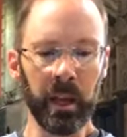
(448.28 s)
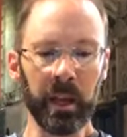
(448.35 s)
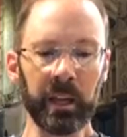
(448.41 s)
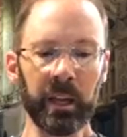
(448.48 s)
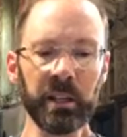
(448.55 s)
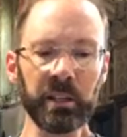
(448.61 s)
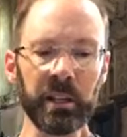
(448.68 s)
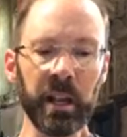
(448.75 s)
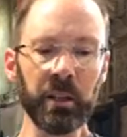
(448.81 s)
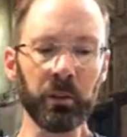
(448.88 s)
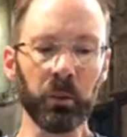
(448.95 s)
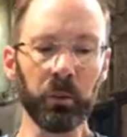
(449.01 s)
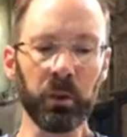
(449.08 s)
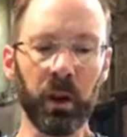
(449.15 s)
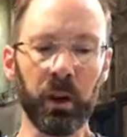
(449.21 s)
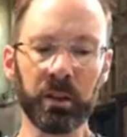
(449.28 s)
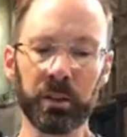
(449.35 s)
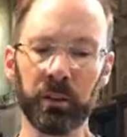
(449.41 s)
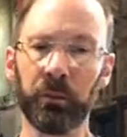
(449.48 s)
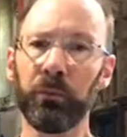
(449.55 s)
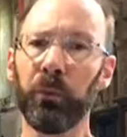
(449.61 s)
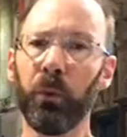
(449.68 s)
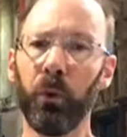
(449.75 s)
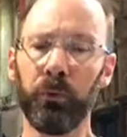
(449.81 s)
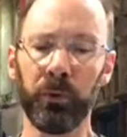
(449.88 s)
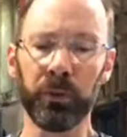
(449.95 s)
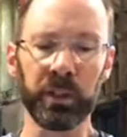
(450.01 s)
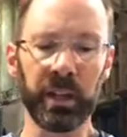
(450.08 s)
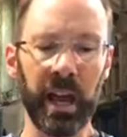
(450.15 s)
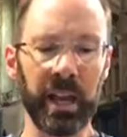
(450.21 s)
It contained all kinds of
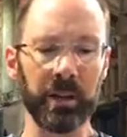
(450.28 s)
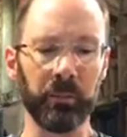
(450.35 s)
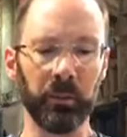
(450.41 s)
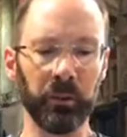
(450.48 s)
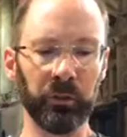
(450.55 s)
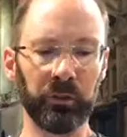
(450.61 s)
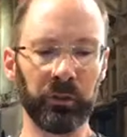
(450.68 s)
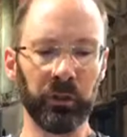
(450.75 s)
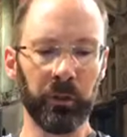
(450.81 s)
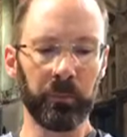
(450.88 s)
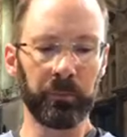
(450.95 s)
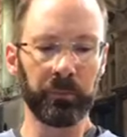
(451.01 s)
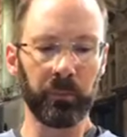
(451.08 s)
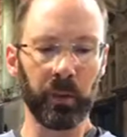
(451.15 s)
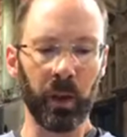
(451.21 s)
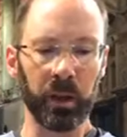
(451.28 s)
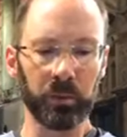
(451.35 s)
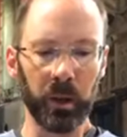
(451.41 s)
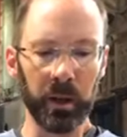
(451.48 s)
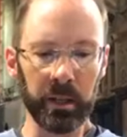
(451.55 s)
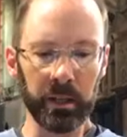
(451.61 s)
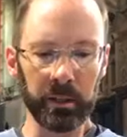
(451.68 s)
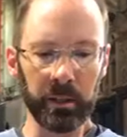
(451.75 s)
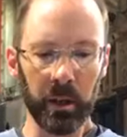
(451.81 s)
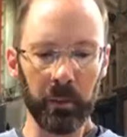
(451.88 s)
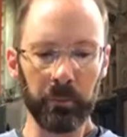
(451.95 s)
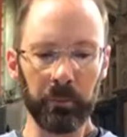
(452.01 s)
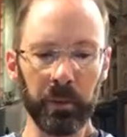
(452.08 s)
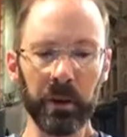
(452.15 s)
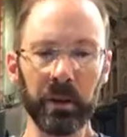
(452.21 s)
four-footed animals, as well as
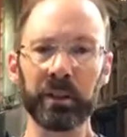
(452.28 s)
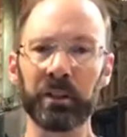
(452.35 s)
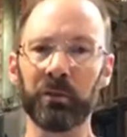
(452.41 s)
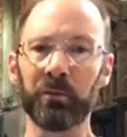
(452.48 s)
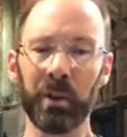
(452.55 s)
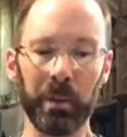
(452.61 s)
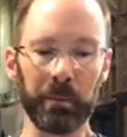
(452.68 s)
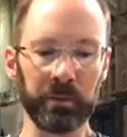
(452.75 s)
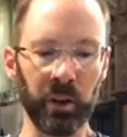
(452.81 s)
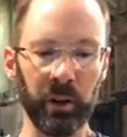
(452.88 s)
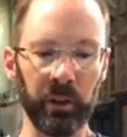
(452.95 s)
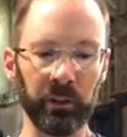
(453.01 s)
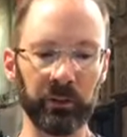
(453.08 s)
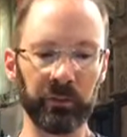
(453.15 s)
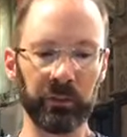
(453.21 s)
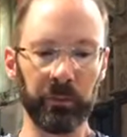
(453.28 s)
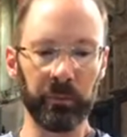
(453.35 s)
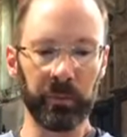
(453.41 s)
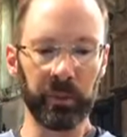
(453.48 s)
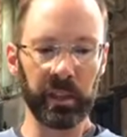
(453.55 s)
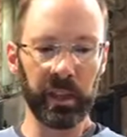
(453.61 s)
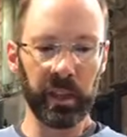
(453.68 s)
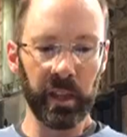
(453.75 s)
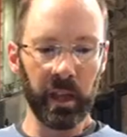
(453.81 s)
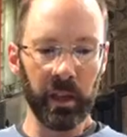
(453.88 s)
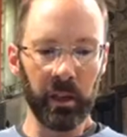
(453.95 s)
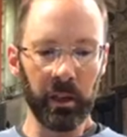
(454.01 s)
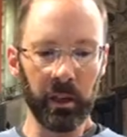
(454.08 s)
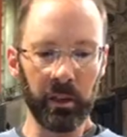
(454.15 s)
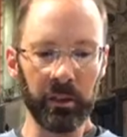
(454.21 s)
birds and reptiles.
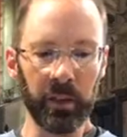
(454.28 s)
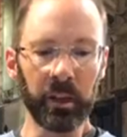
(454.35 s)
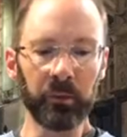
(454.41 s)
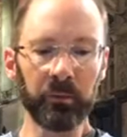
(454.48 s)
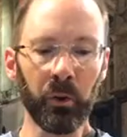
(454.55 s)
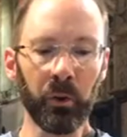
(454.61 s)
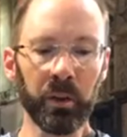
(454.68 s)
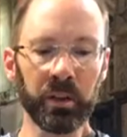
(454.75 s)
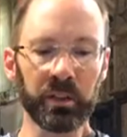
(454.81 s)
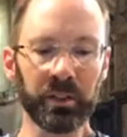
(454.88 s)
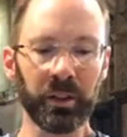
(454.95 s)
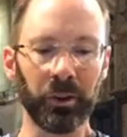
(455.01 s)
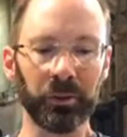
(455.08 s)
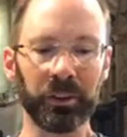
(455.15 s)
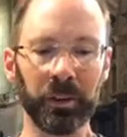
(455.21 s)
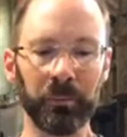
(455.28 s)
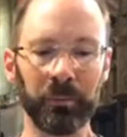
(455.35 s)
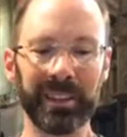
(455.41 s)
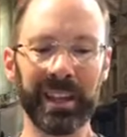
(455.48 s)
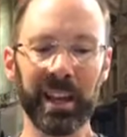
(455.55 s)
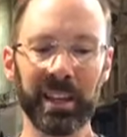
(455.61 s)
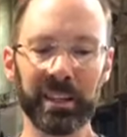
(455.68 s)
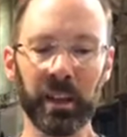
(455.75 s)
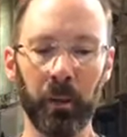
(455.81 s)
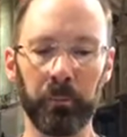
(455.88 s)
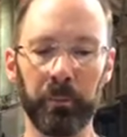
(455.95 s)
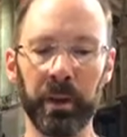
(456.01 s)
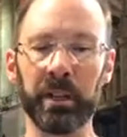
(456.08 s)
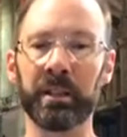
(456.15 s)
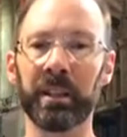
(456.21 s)
Then a voice told him, "Get
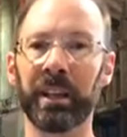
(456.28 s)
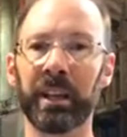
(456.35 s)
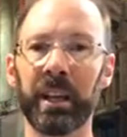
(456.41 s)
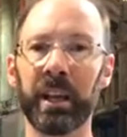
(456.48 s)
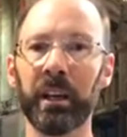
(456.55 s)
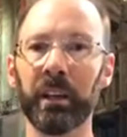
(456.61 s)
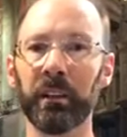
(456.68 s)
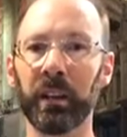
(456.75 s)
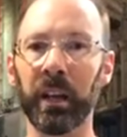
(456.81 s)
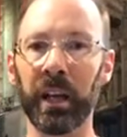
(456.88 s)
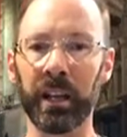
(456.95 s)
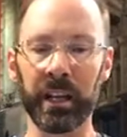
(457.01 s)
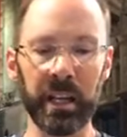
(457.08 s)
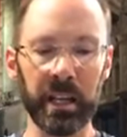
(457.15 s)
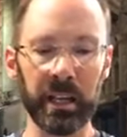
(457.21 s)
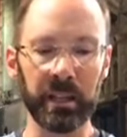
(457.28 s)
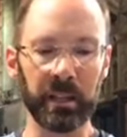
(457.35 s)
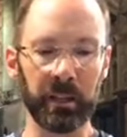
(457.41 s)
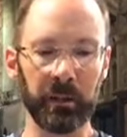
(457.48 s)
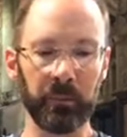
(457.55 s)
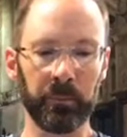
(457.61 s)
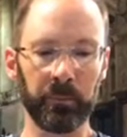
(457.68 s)
up, Peter, kill and eat."